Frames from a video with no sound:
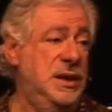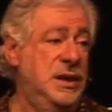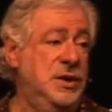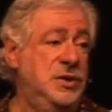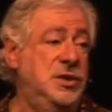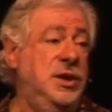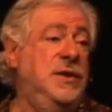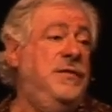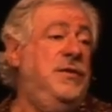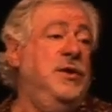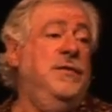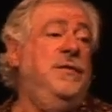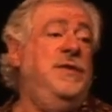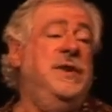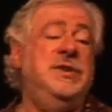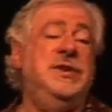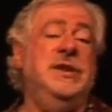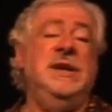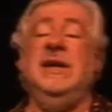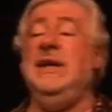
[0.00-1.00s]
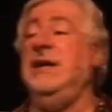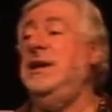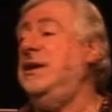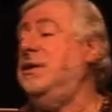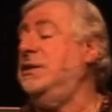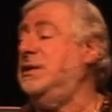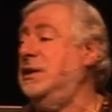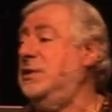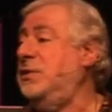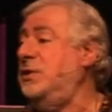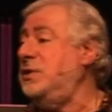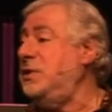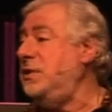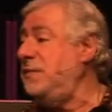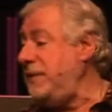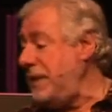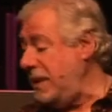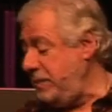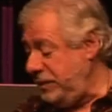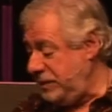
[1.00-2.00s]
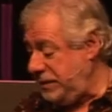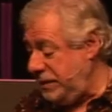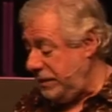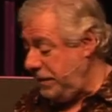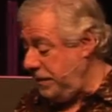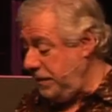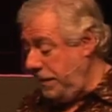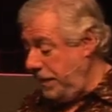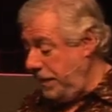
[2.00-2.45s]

So if you're visiting here at the Christian Family Center,